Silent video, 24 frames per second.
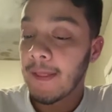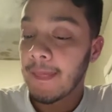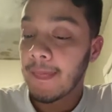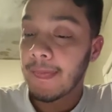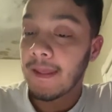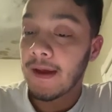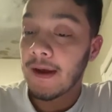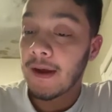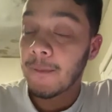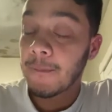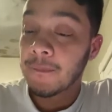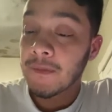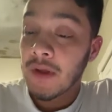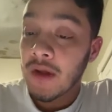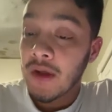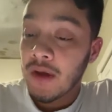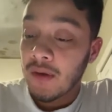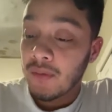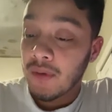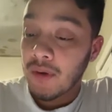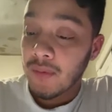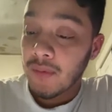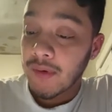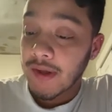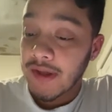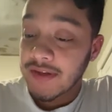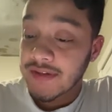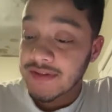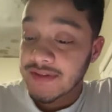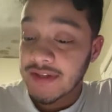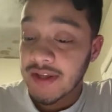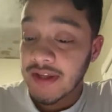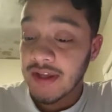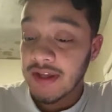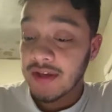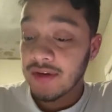now what we can
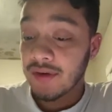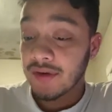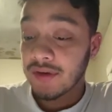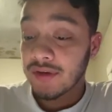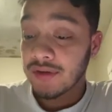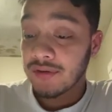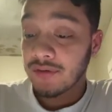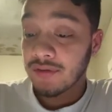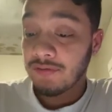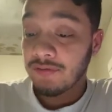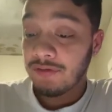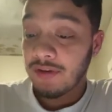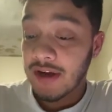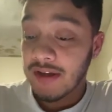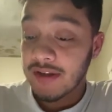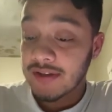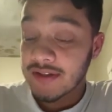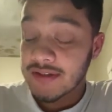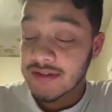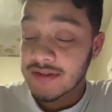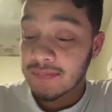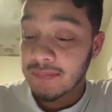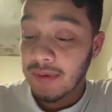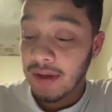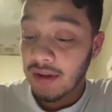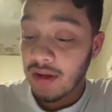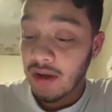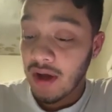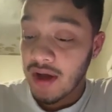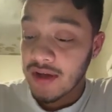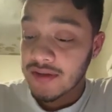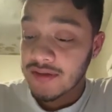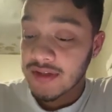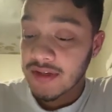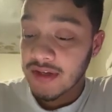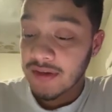see in order to find this
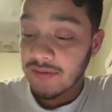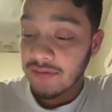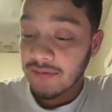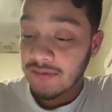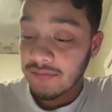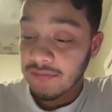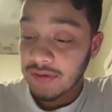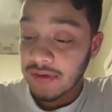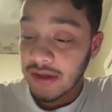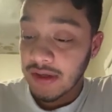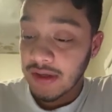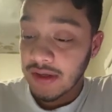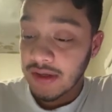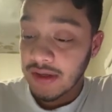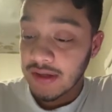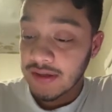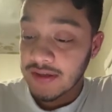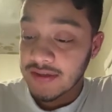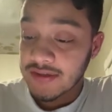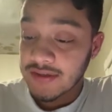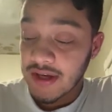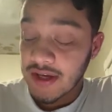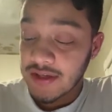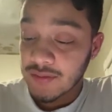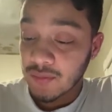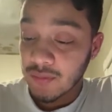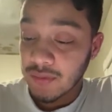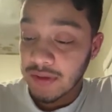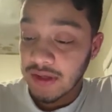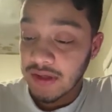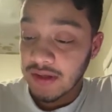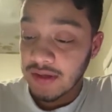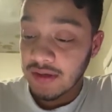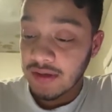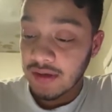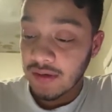velocity in this case we
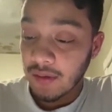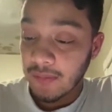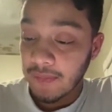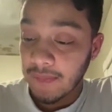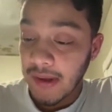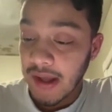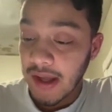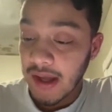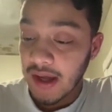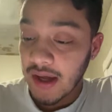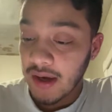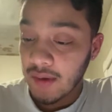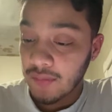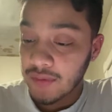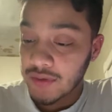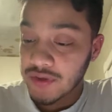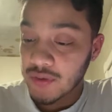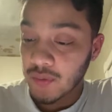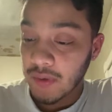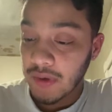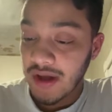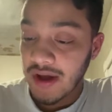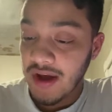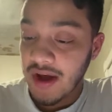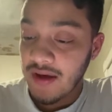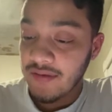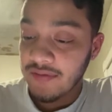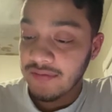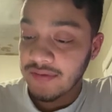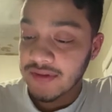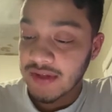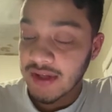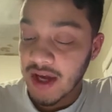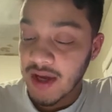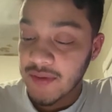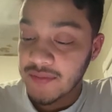need omega which we have
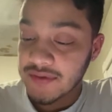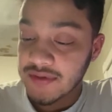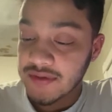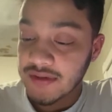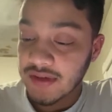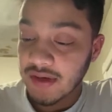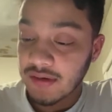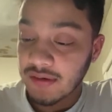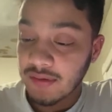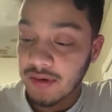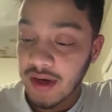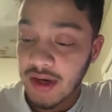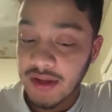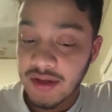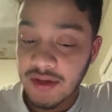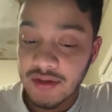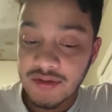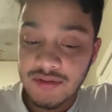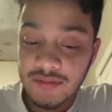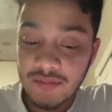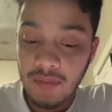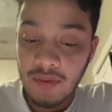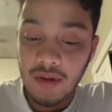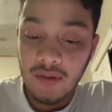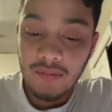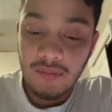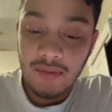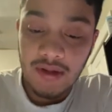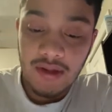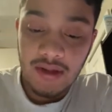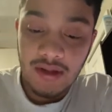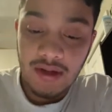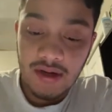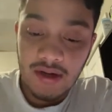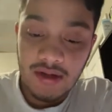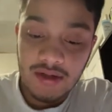times the radius what
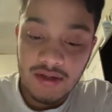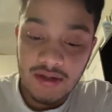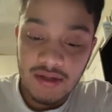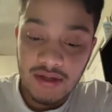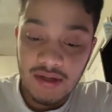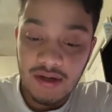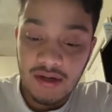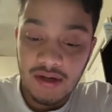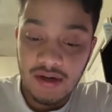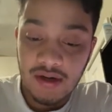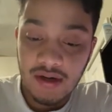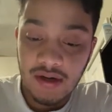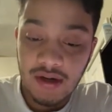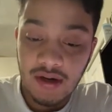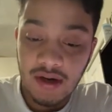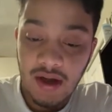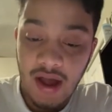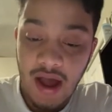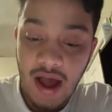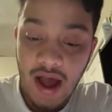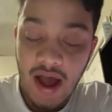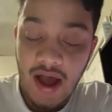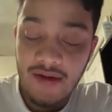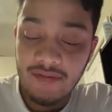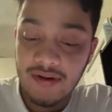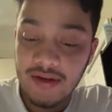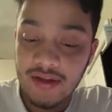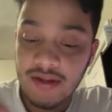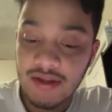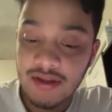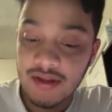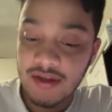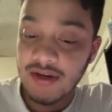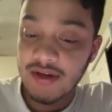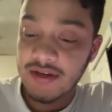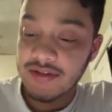we have it in
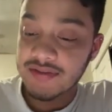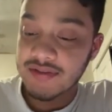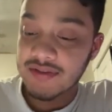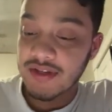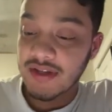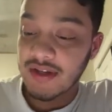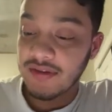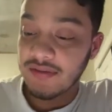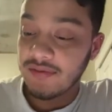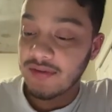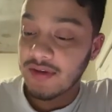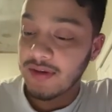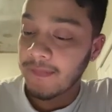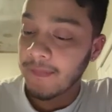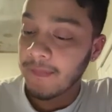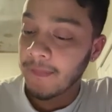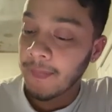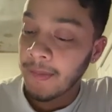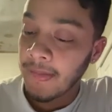here is given